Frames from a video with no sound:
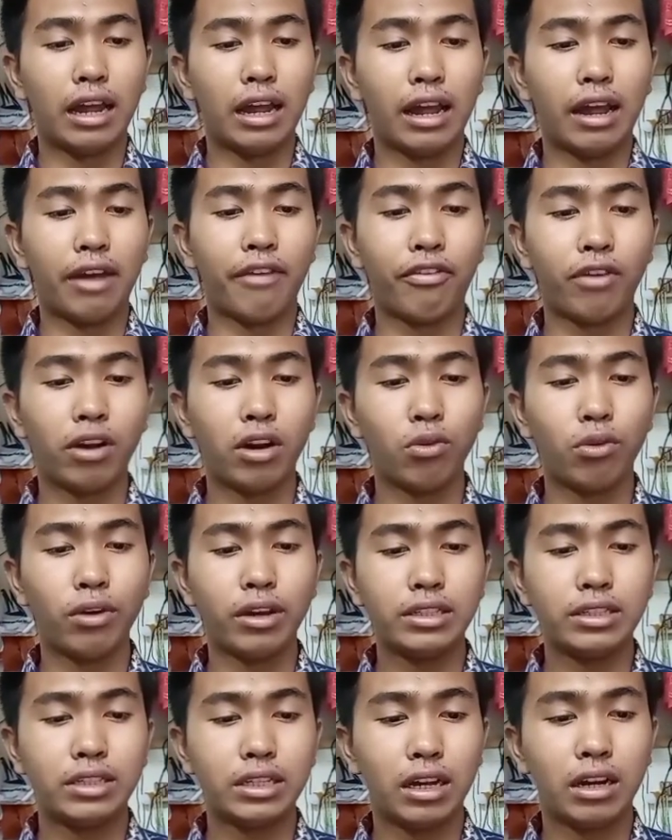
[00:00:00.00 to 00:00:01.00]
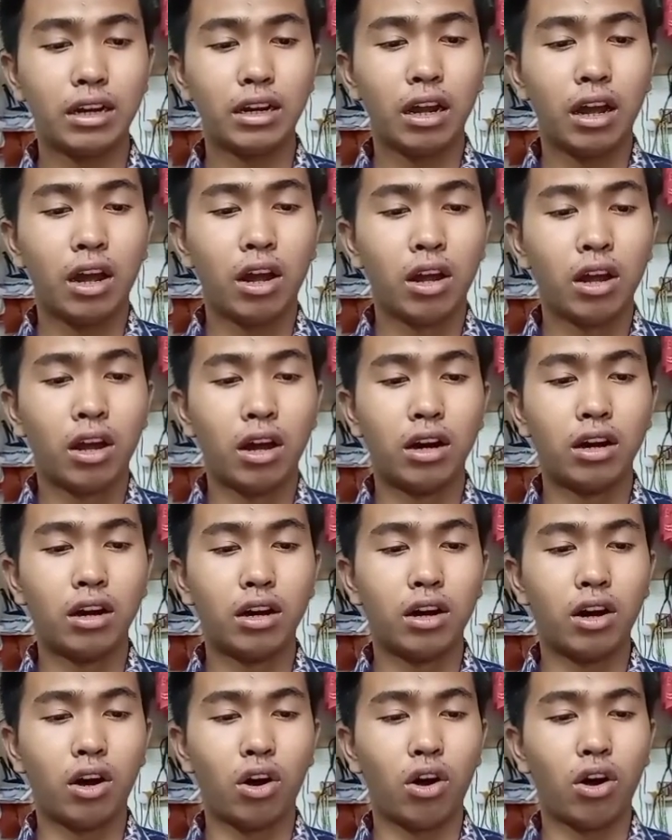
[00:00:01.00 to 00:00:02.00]
evaluation
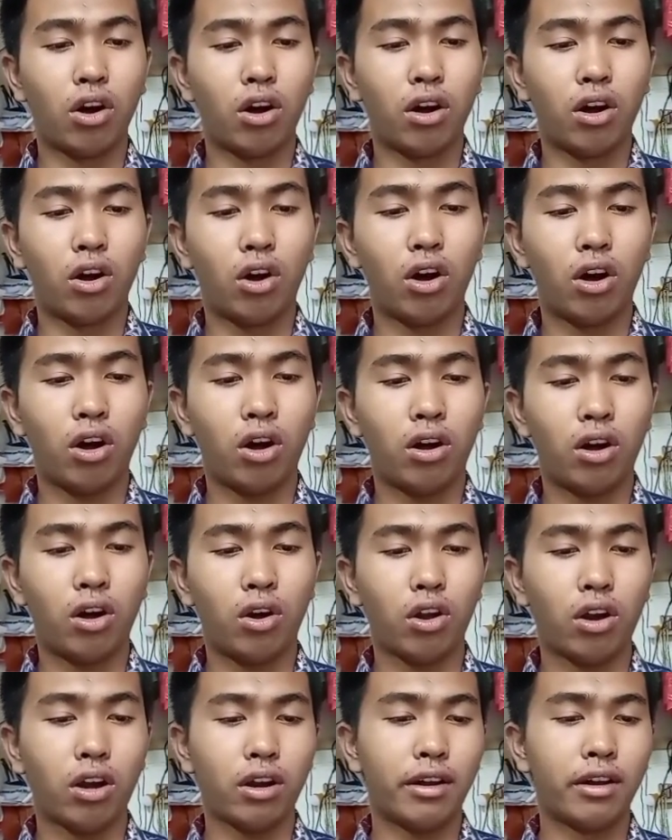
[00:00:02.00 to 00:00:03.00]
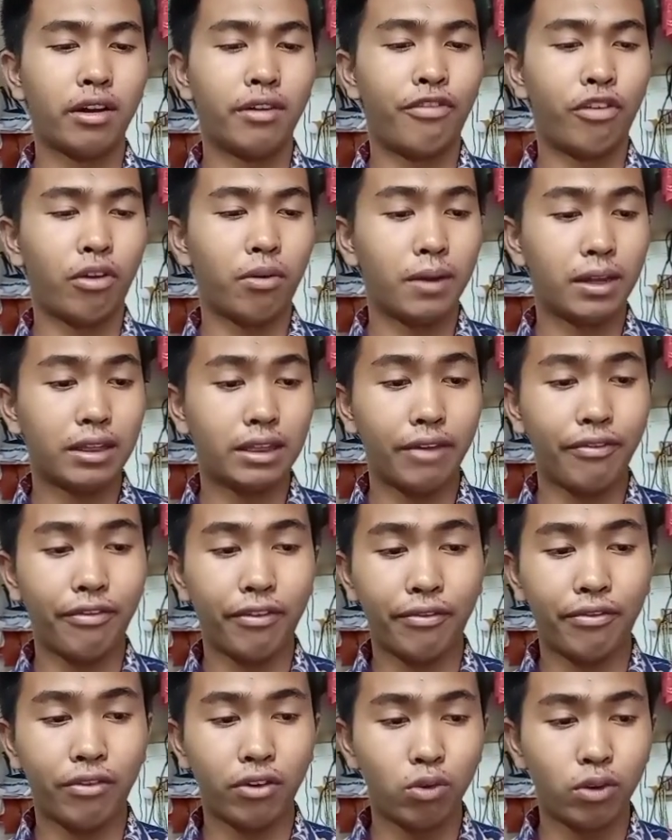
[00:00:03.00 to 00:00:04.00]
uh, or formative
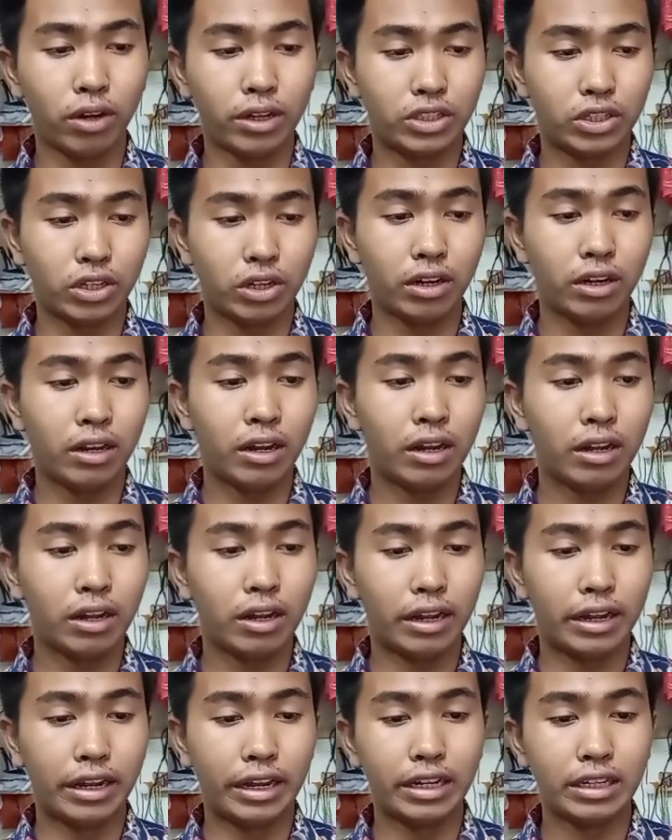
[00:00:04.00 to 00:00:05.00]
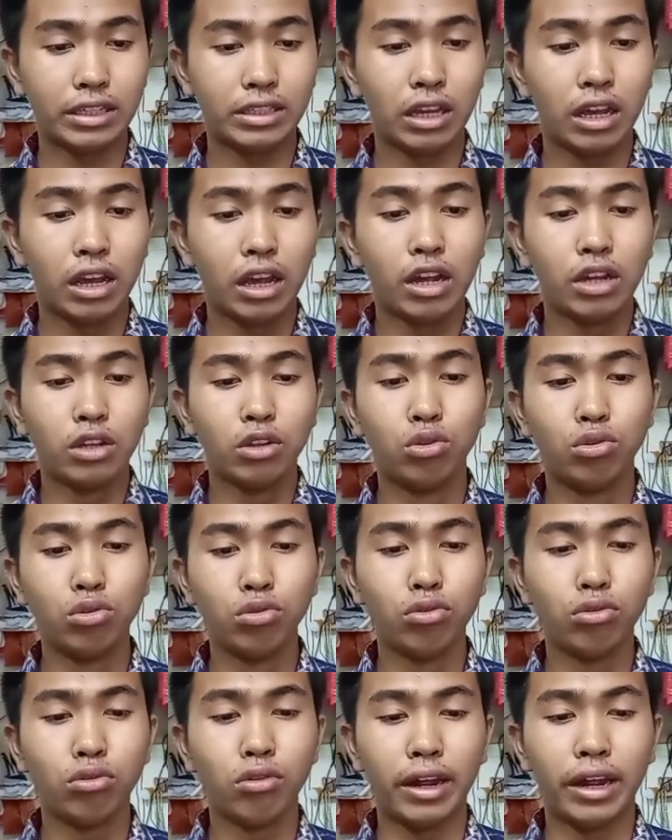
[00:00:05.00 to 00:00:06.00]
evaluation is
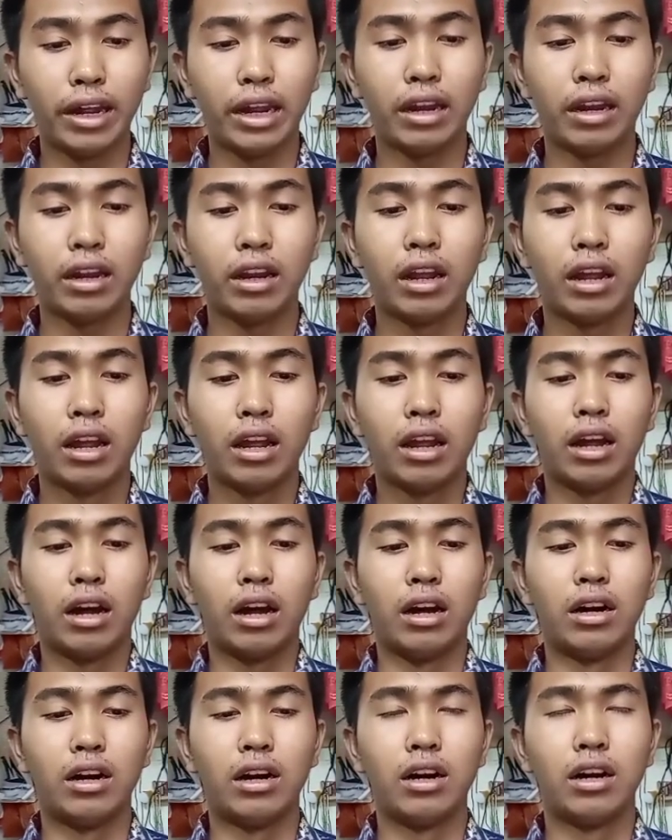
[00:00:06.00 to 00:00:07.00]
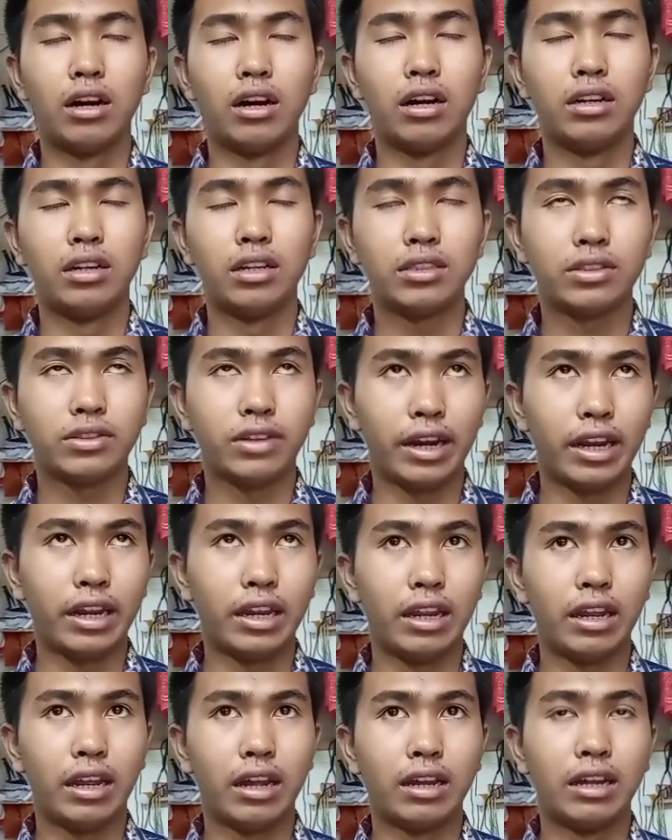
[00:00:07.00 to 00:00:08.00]
do in the
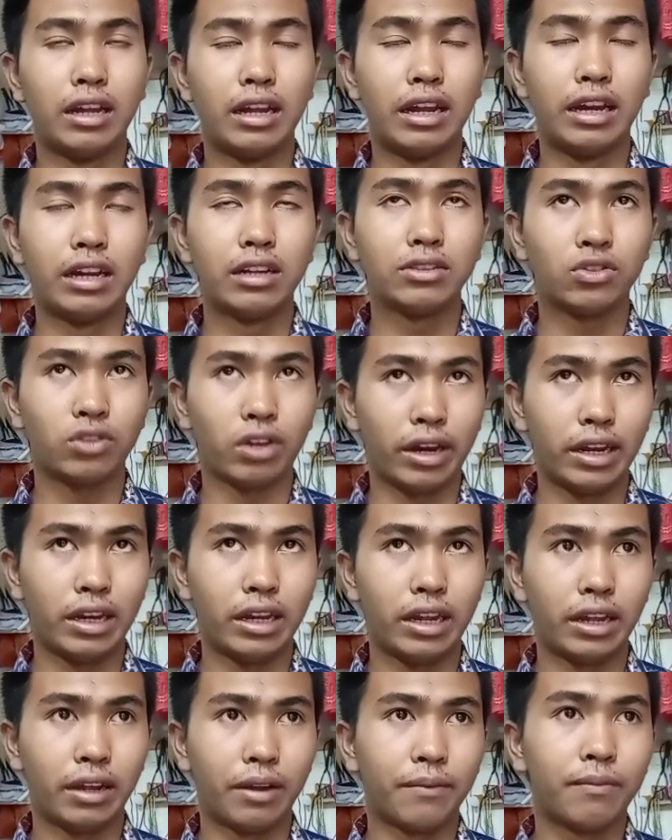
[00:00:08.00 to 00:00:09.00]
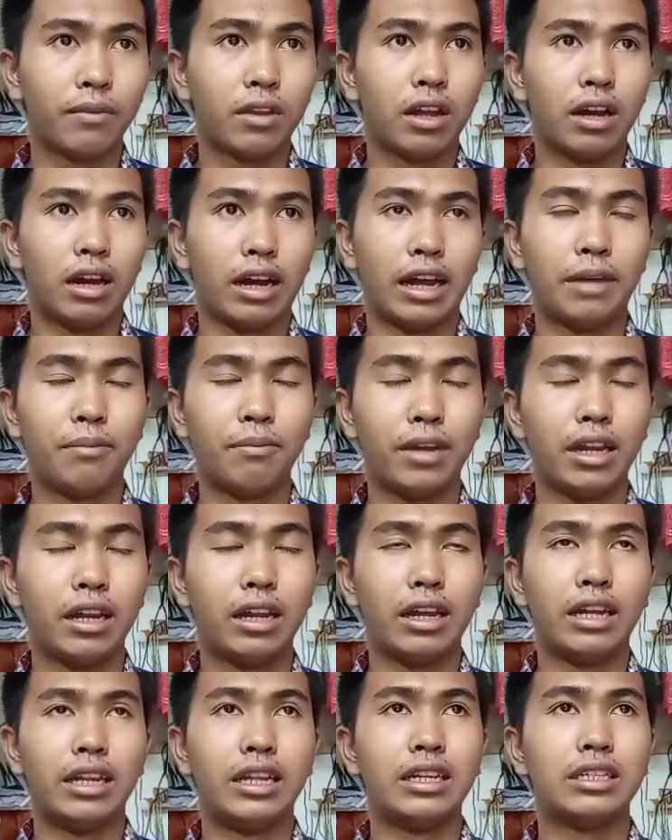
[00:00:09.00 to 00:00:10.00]
training. I mean,
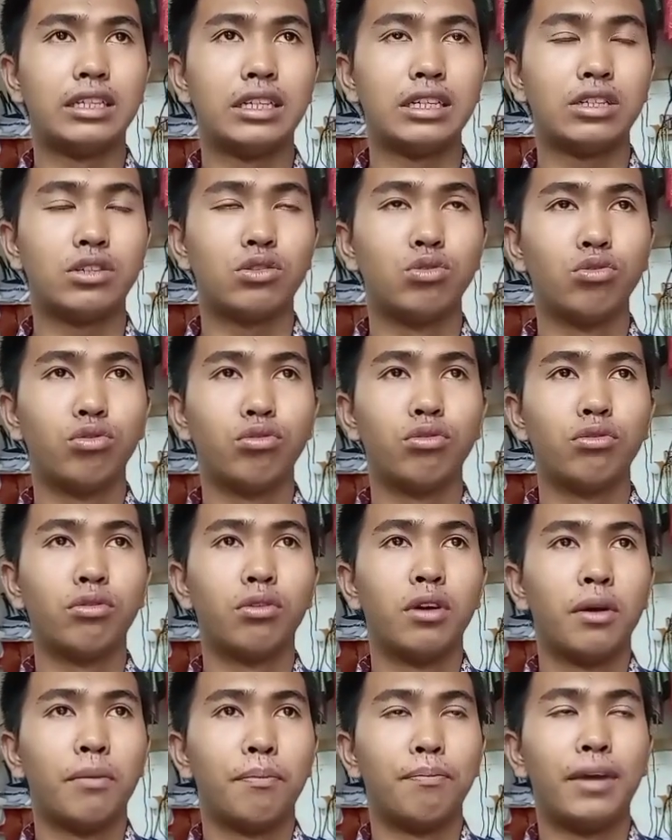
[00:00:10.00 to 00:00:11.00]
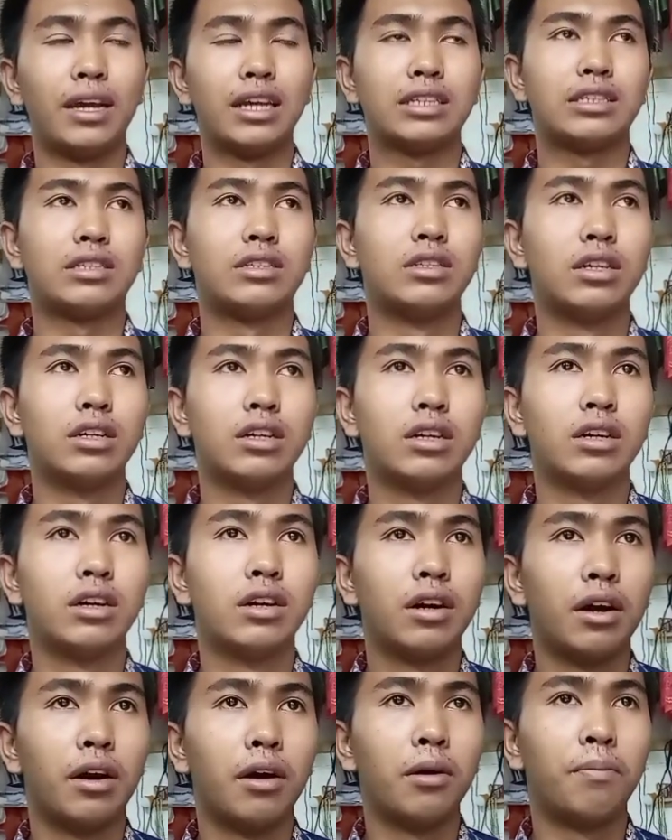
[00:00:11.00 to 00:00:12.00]
this is do based the
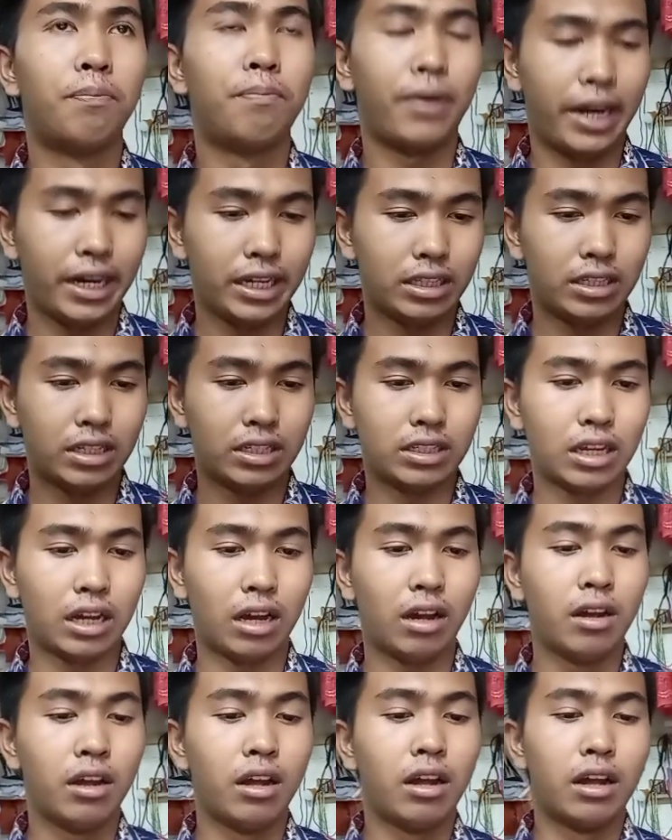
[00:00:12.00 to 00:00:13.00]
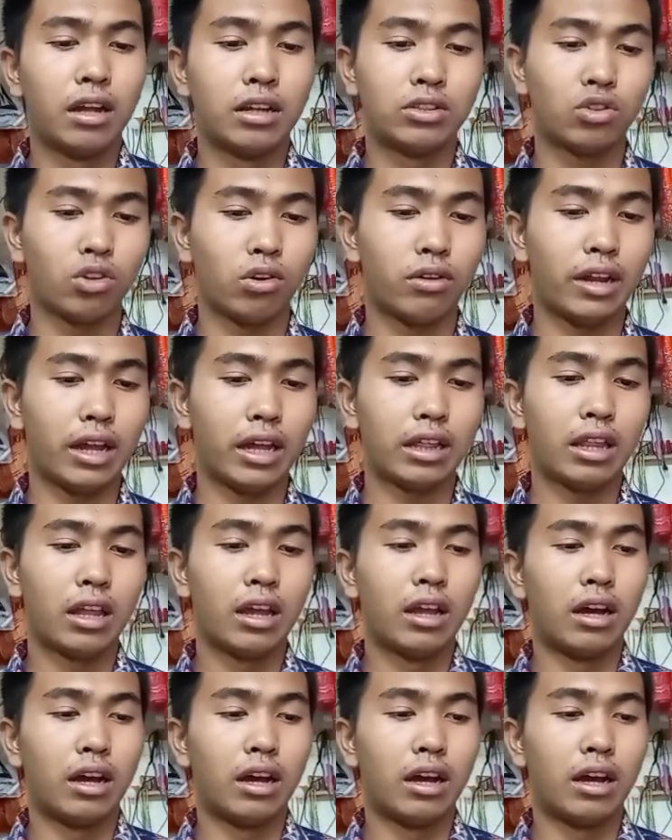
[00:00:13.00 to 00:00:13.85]
practice, yeah, so that